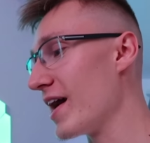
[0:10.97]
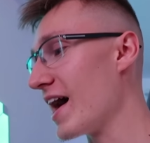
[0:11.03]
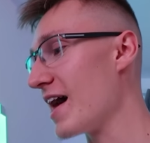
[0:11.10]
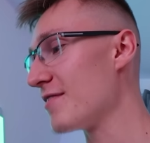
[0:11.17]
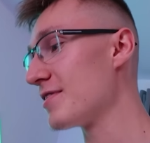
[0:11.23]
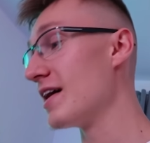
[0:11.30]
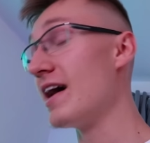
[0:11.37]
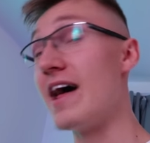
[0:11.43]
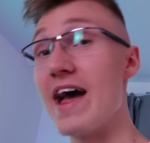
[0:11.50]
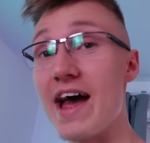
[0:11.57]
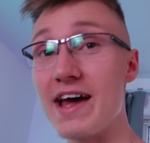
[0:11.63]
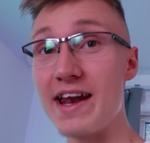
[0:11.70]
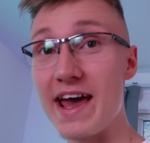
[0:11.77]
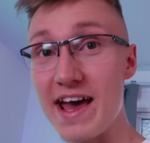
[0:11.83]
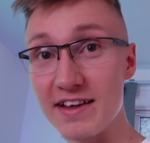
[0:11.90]
We have
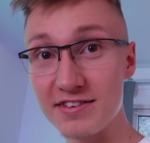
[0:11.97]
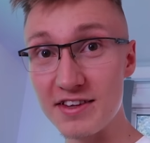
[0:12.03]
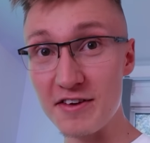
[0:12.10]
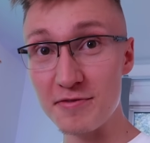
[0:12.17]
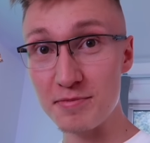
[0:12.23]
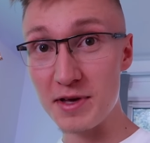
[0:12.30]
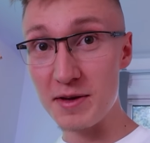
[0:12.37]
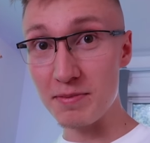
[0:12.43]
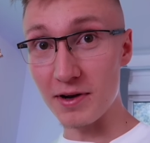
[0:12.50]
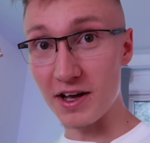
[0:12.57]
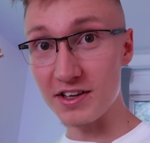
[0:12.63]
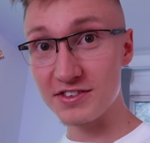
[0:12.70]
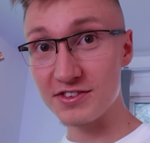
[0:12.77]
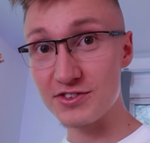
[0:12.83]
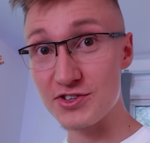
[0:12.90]
an
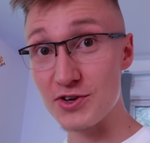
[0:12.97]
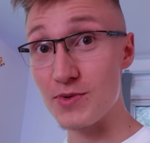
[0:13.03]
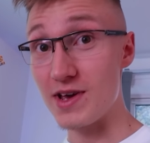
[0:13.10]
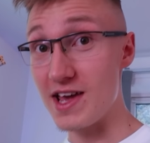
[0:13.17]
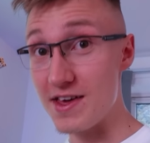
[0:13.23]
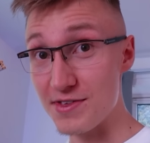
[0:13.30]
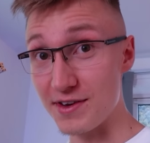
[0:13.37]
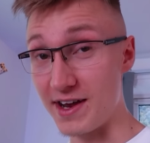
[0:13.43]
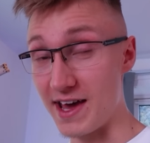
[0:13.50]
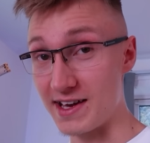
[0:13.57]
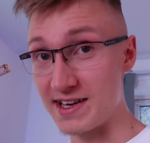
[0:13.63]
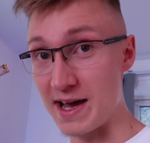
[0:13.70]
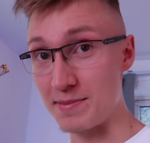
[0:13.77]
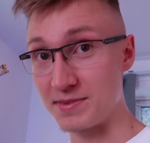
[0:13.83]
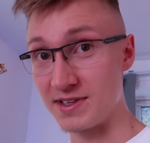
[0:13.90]
SFP+ to Ethernet
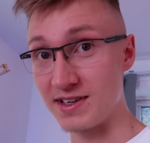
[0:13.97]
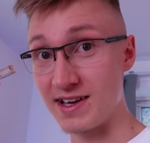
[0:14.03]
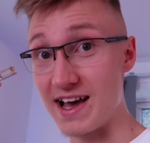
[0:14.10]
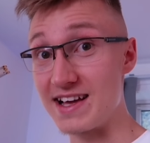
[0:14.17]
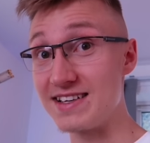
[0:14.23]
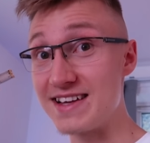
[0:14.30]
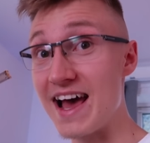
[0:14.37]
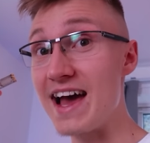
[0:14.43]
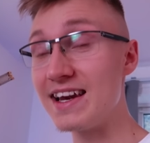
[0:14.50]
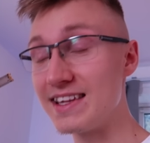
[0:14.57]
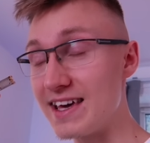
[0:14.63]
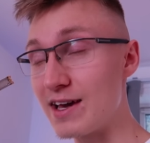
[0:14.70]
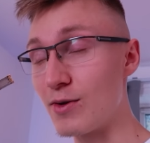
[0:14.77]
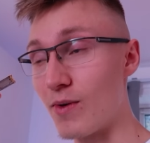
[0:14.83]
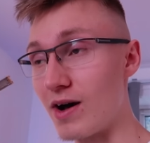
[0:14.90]
adapter, a
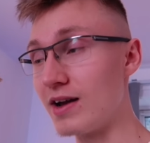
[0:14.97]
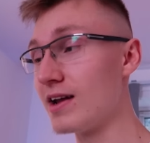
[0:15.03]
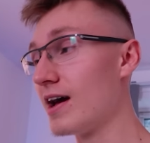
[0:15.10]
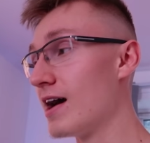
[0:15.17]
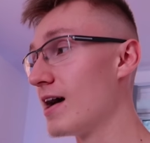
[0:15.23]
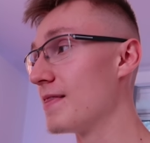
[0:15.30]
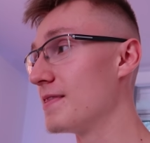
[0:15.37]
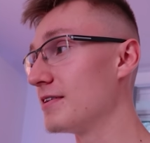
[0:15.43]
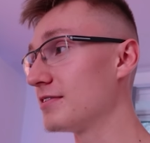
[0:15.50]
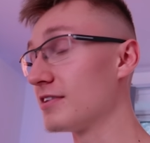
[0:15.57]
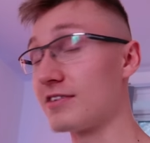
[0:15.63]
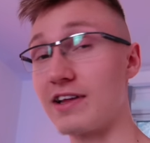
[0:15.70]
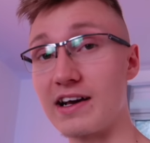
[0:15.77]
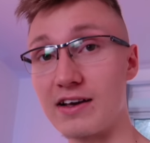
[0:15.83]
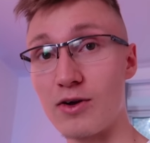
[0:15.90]
10 gig one. This
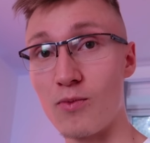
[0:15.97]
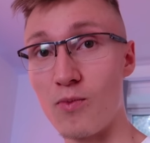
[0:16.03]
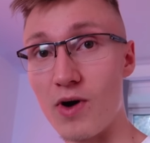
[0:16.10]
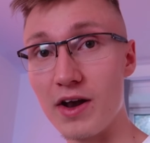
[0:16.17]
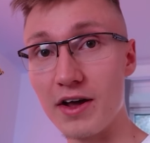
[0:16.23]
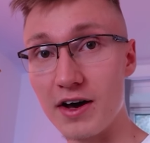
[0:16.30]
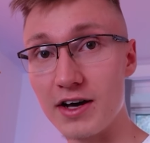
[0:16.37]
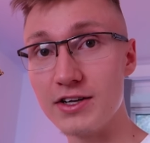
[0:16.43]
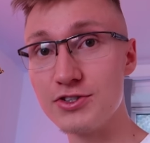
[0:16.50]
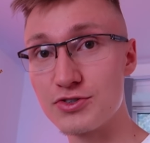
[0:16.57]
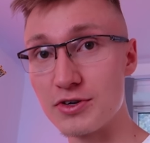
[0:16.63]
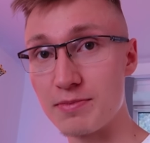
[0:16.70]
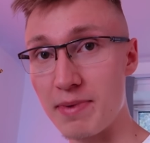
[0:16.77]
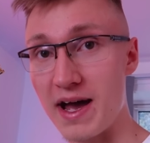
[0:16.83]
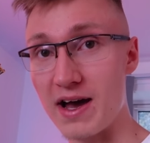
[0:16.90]
is like
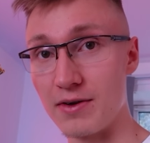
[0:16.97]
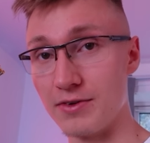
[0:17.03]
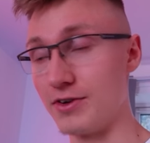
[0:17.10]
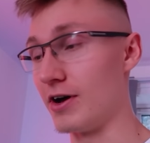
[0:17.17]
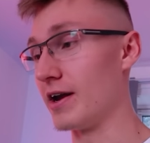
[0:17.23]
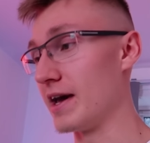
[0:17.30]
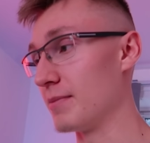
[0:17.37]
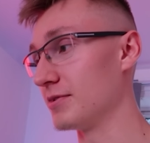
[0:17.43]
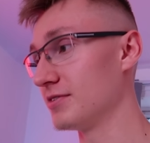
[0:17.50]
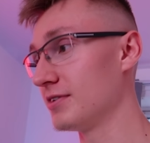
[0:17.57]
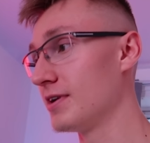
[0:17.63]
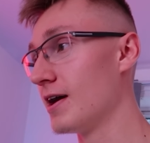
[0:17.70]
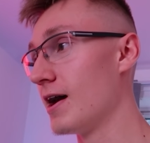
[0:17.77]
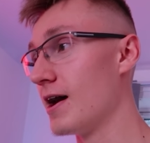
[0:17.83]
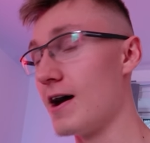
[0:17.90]
£100 on
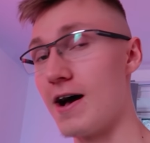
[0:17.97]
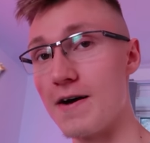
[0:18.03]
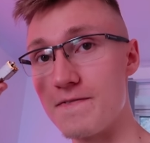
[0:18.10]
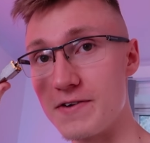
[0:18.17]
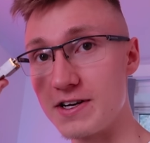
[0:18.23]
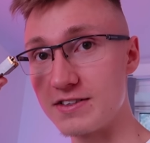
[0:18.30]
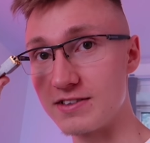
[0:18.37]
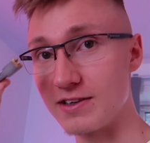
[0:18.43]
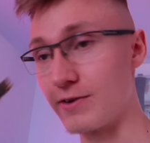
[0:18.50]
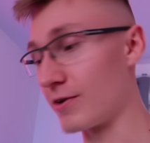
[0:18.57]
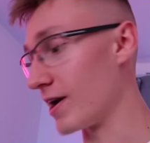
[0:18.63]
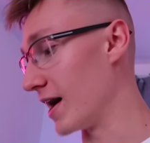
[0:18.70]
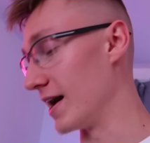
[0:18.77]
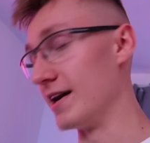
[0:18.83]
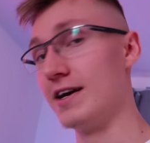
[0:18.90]
Amazon for this
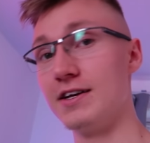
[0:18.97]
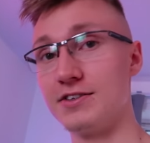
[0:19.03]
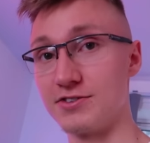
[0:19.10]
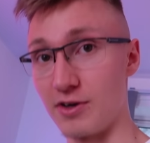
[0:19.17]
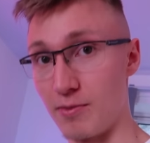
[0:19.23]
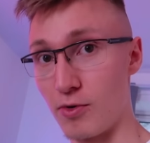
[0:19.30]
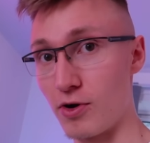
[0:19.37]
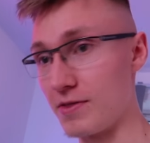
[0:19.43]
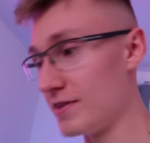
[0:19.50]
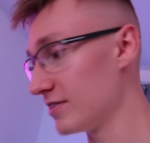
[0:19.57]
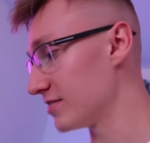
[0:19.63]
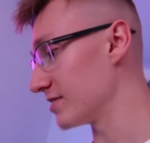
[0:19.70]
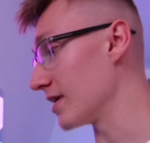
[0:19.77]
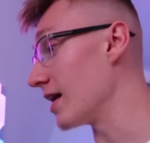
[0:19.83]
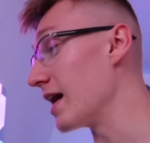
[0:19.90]
little guy. So more on
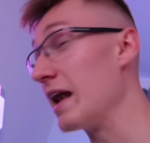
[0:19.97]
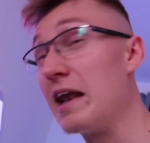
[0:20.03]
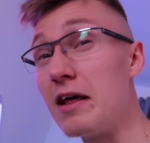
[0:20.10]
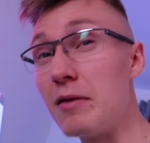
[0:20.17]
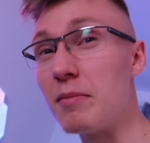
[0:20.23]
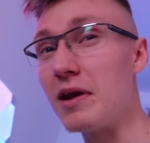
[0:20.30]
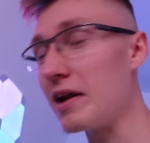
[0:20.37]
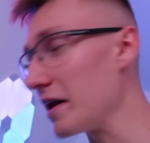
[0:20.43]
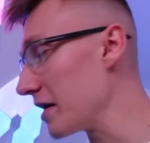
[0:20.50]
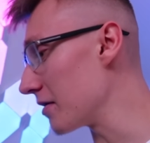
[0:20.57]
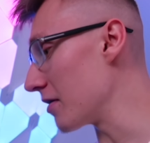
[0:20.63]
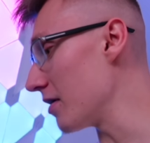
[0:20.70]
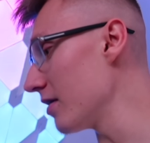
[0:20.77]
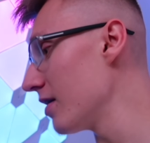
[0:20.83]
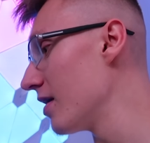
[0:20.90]
this a little bit
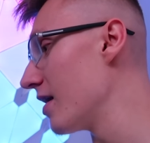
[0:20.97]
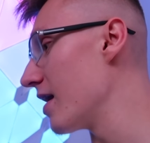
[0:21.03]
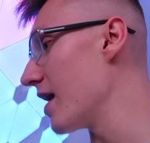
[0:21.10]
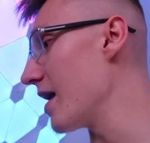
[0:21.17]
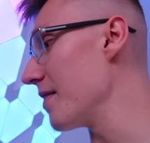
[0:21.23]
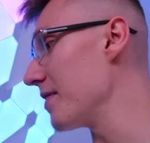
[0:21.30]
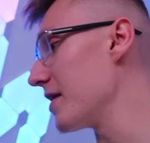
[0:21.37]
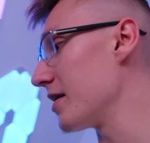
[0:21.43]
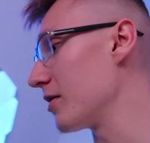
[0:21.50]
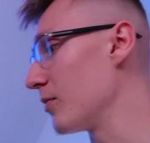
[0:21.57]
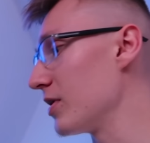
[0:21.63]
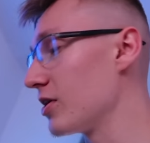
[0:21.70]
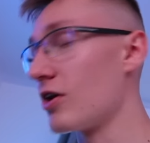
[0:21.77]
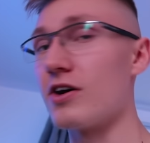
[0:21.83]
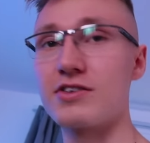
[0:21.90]
later on. And then
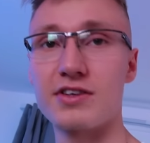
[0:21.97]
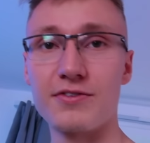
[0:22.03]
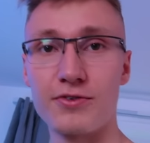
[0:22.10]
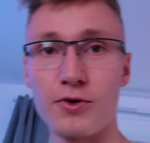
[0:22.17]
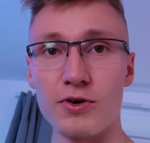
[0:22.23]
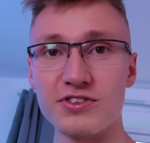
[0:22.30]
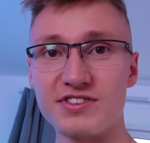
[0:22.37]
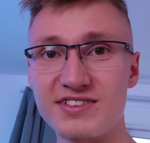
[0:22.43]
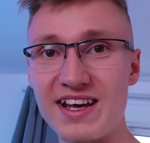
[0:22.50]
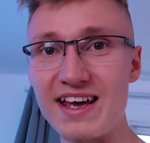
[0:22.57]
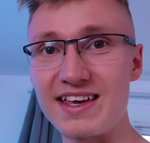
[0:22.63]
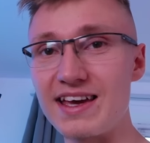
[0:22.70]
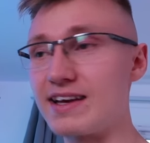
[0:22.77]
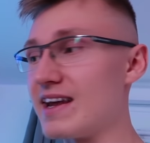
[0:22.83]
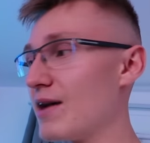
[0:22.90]
we got, of course,
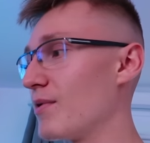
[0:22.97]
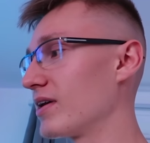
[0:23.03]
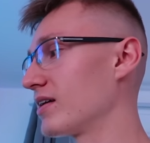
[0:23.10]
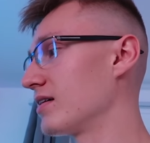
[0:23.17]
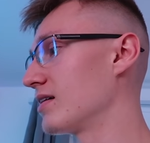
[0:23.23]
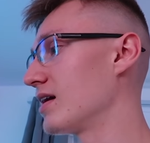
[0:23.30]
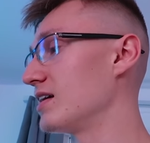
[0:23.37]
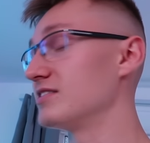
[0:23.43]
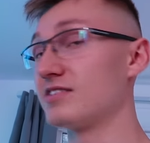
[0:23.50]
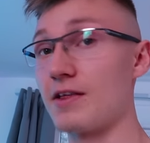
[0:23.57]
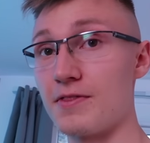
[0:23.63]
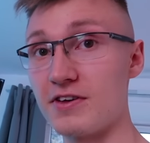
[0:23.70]
10 gig networking cards.